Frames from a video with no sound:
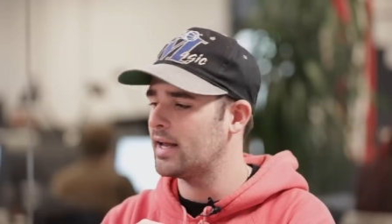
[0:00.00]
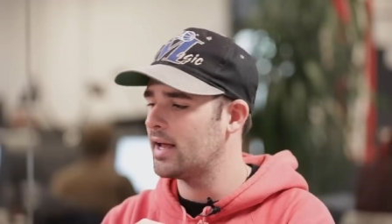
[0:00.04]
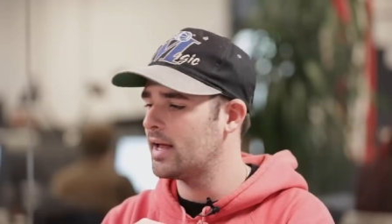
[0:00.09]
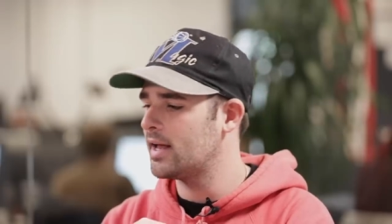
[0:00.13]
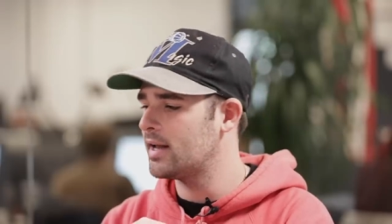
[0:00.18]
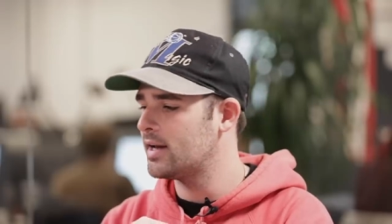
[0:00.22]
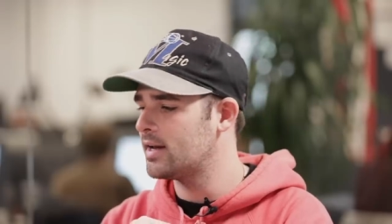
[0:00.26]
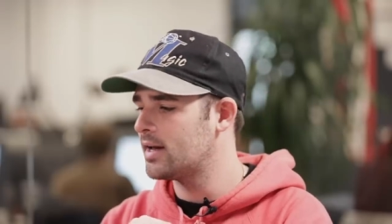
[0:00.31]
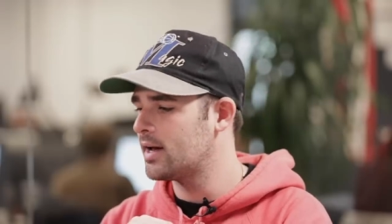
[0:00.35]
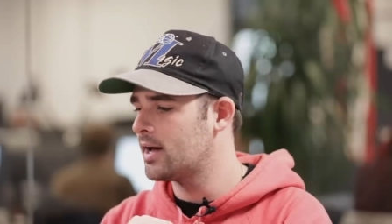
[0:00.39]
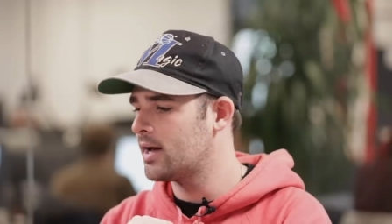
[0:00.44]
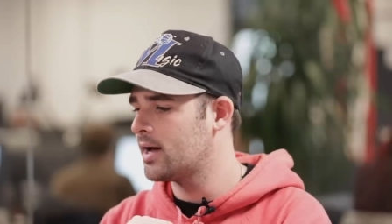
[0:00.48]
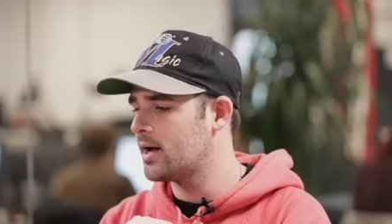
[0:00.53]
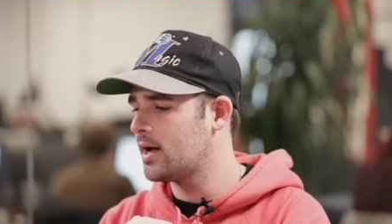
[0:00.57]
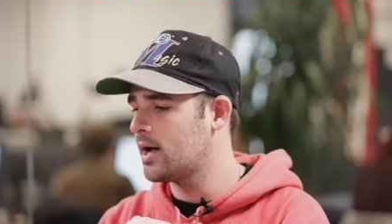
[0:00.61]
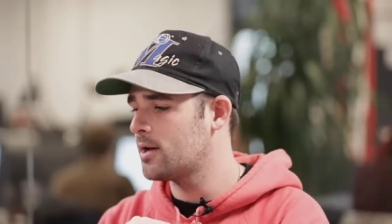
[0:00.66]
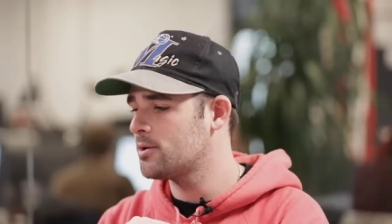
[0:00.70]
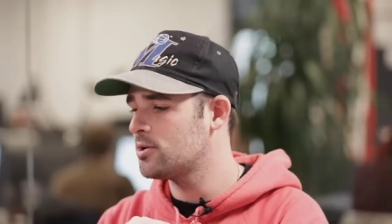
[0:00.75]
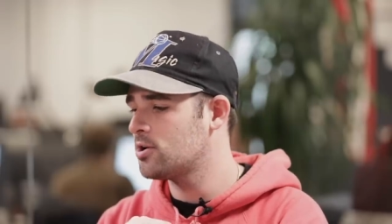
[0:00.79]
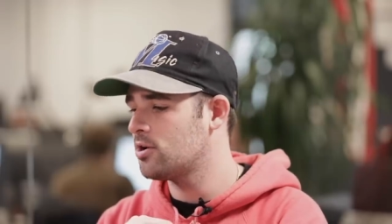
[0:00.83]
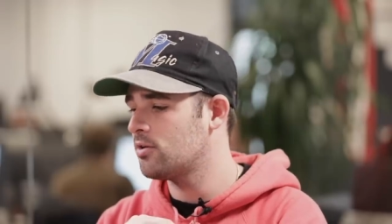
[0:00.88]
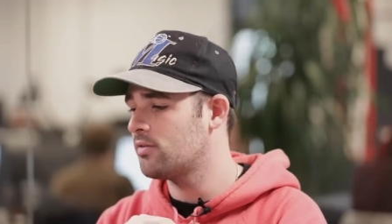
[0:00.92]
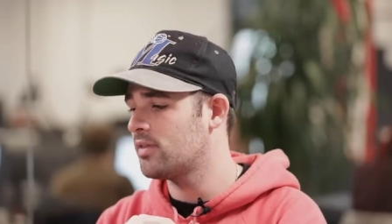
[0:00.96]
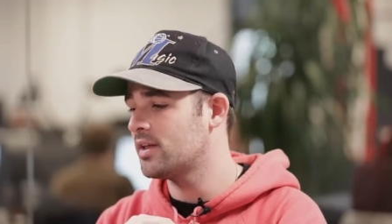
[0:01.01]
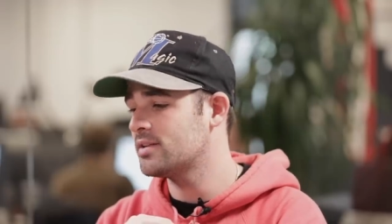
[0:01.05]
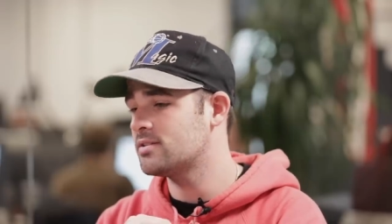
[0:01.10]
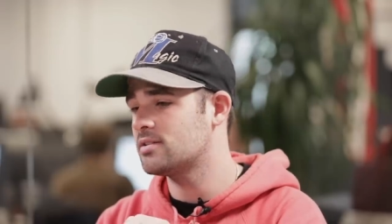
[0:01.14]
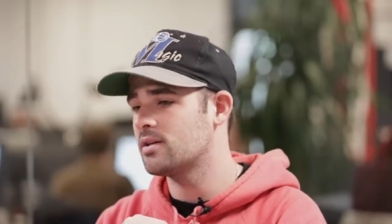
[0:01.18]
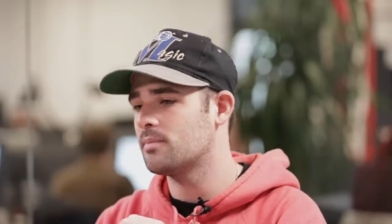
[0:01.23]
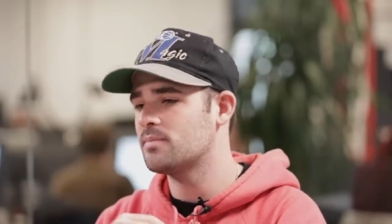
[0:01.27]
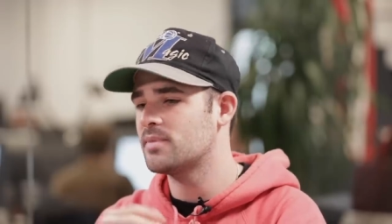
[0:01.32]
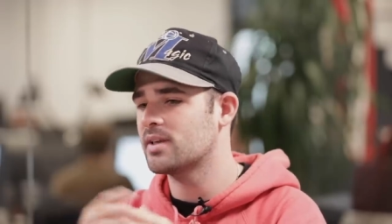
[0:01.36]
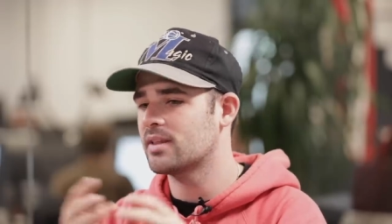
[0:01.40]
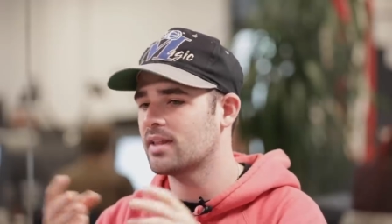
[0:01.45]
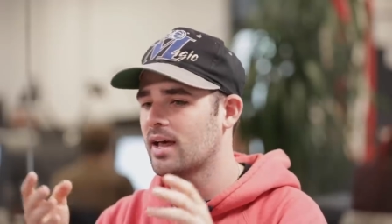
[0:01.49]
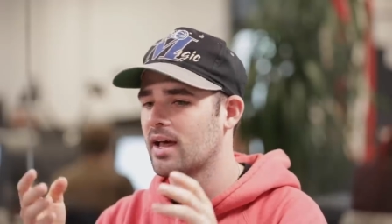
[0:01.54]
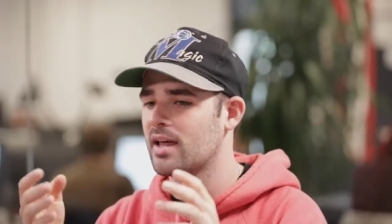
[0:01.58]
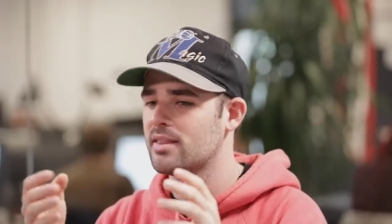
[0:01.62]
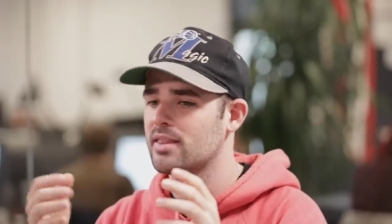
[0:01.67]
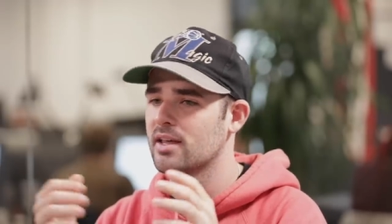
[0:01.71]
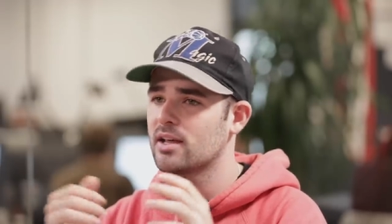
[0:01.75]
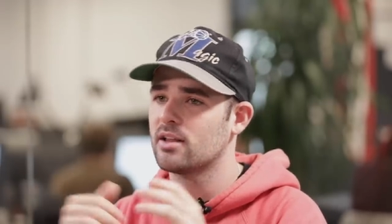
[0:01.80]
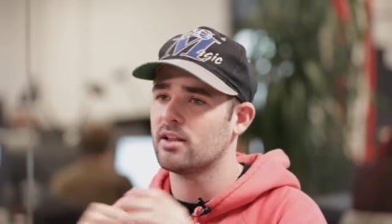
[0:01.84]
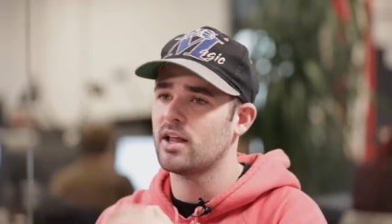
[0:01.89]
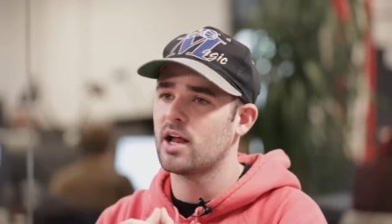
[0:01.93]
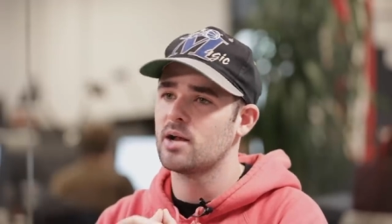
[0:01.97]
And uh, you know, that's something that I
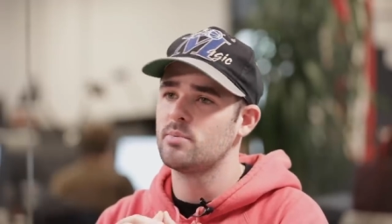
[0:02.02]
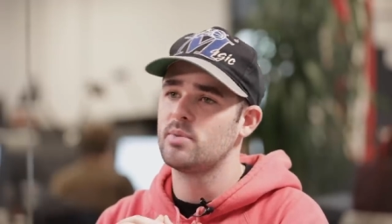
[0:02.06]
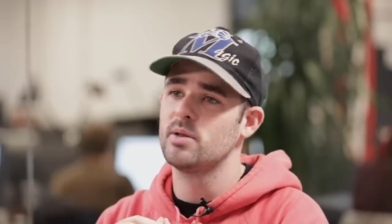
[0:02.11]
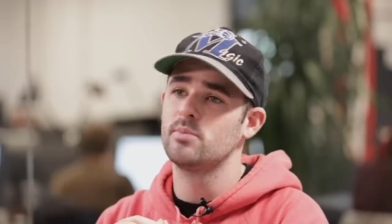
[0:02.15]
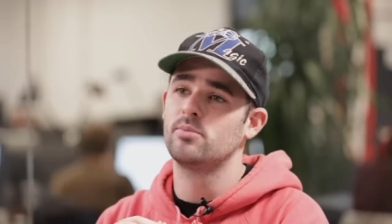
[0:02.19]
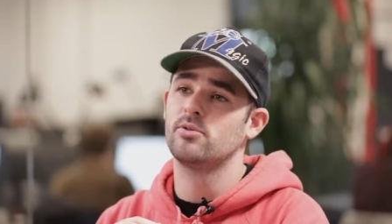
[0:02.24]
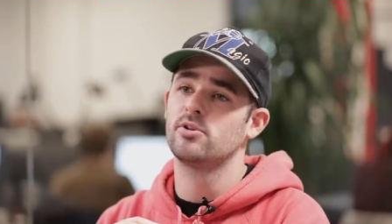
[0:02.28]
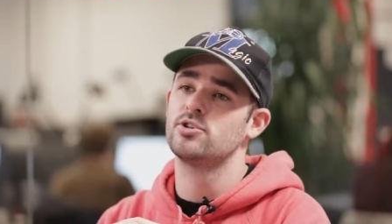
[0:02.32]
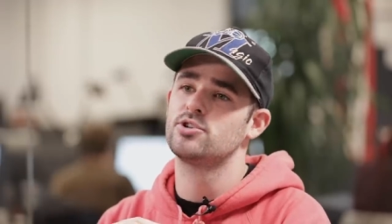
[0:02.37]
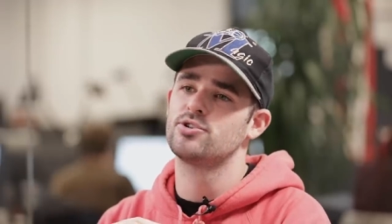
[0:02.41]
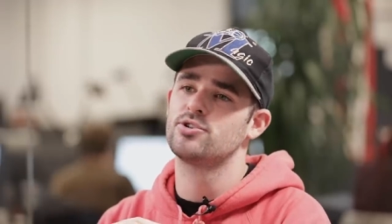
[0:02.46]
think a lot of people